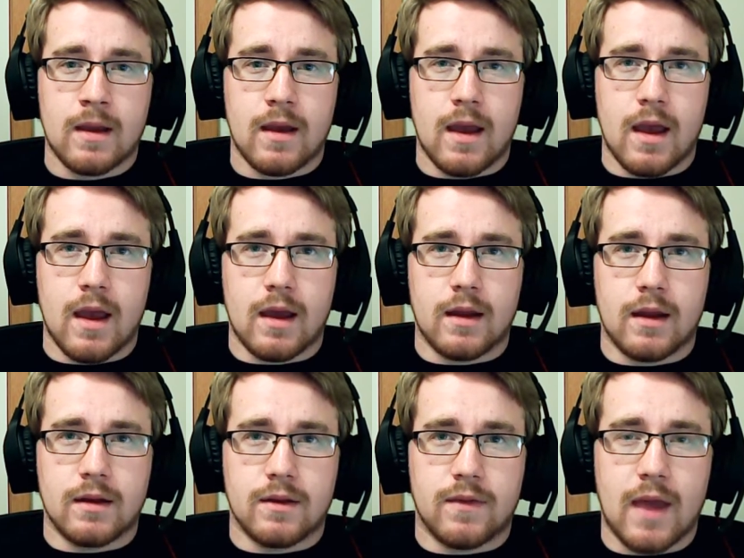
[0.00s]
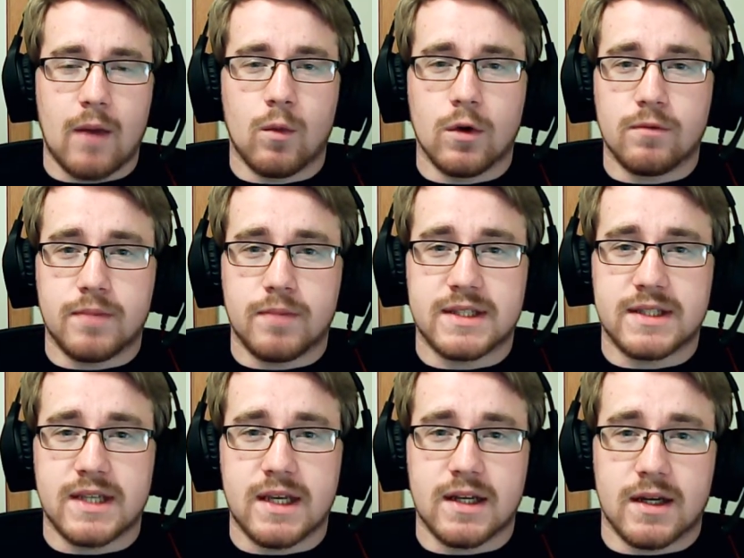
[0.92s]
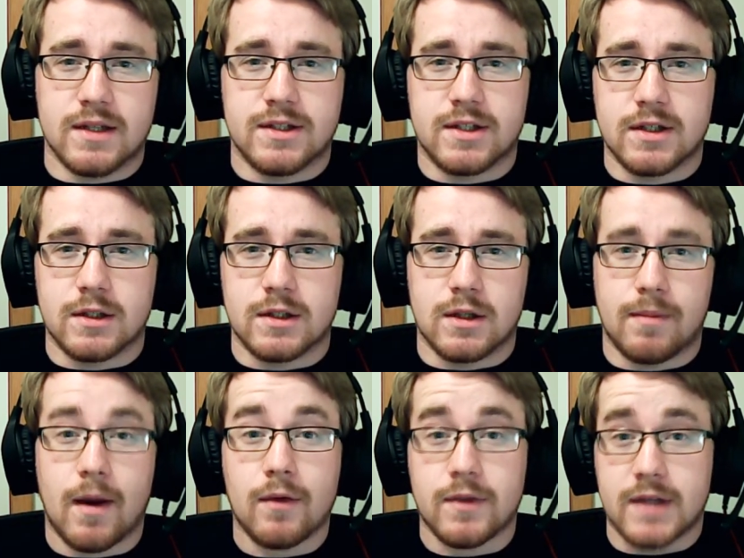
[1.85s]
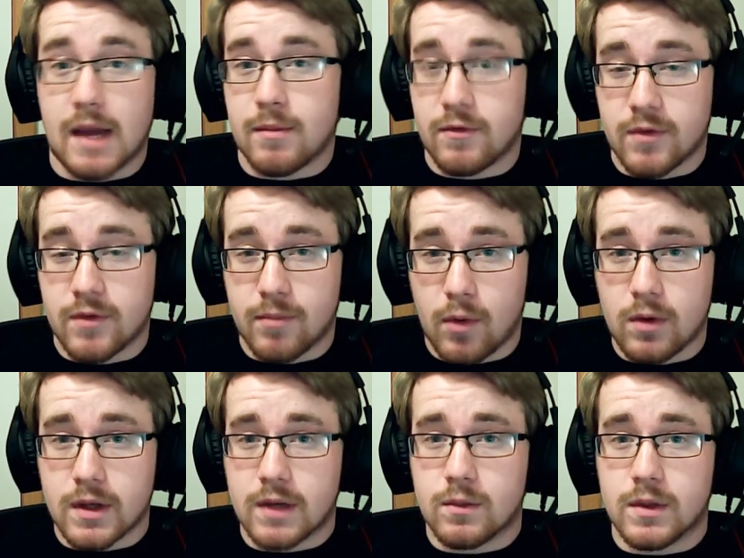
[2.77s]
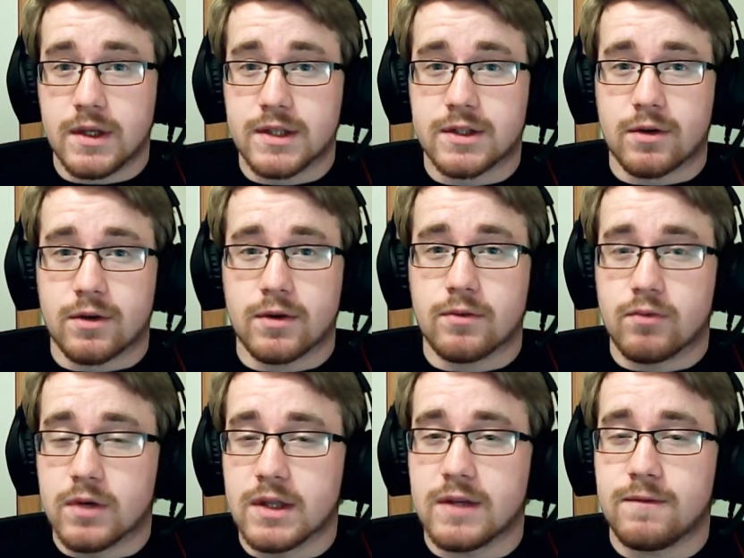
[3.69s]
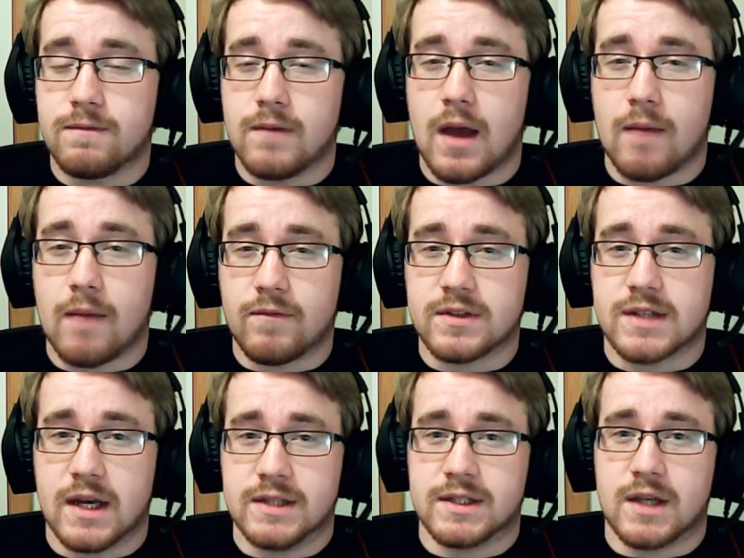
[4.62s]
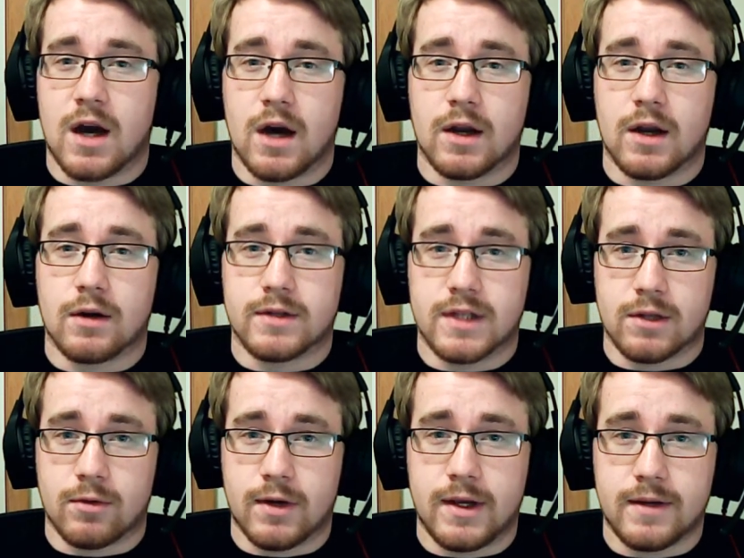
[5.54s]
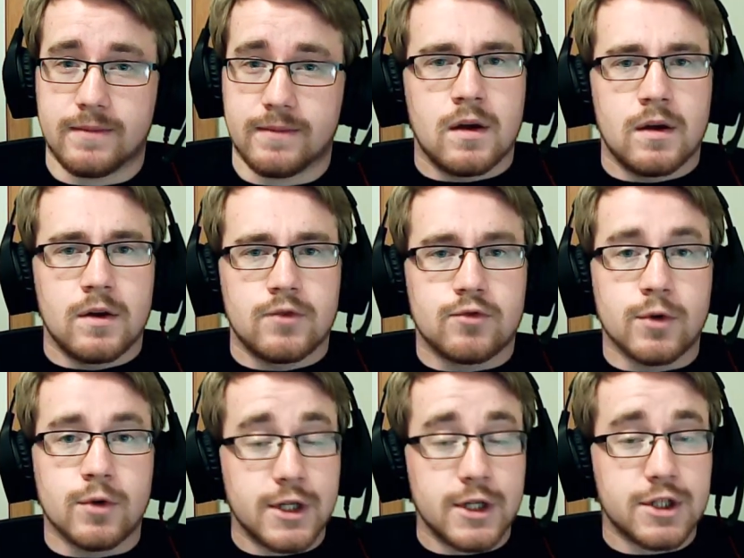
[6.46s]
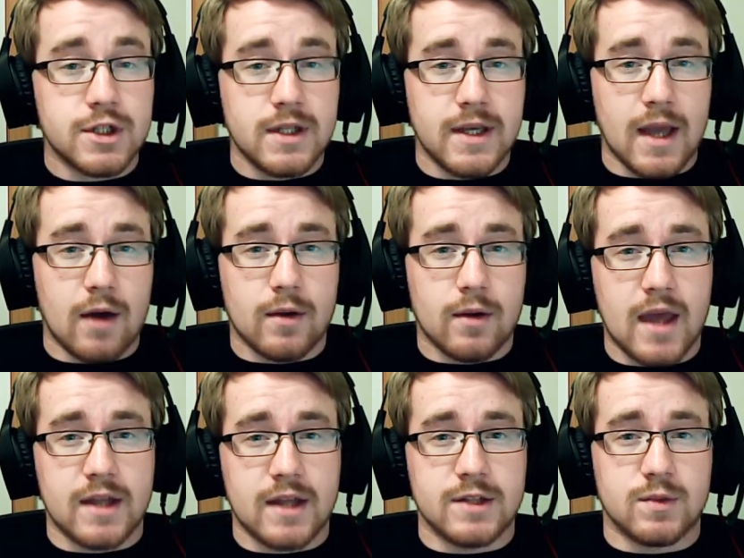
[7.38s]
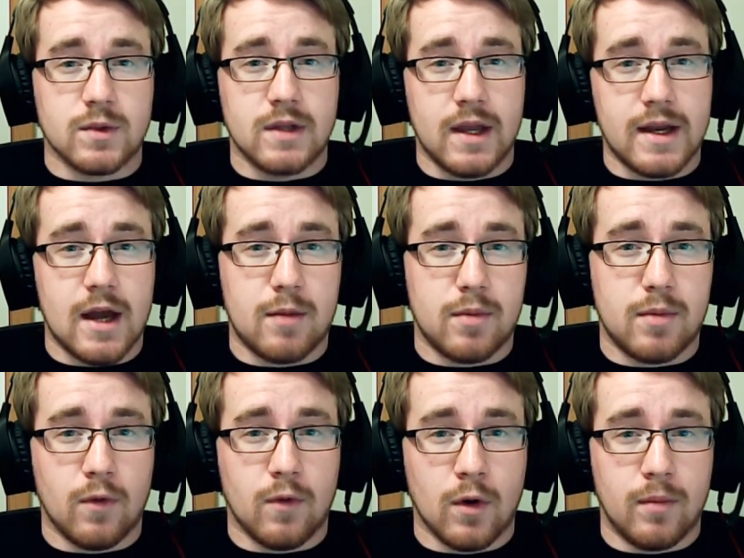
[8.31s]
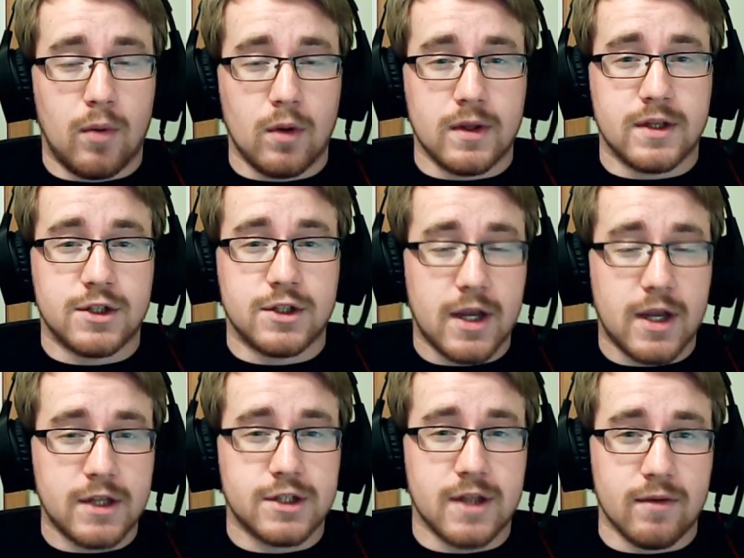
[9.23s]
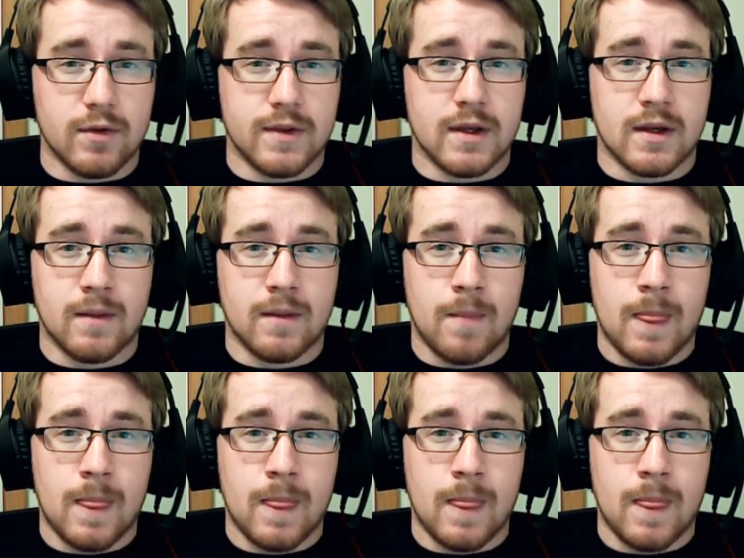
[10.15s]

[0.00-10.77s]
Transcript: and that wouldn't be seen until about the time of Napoleon, when he started really emphasizing on artillery. Traditionally, how cannons were laid out before Napoleon changed everything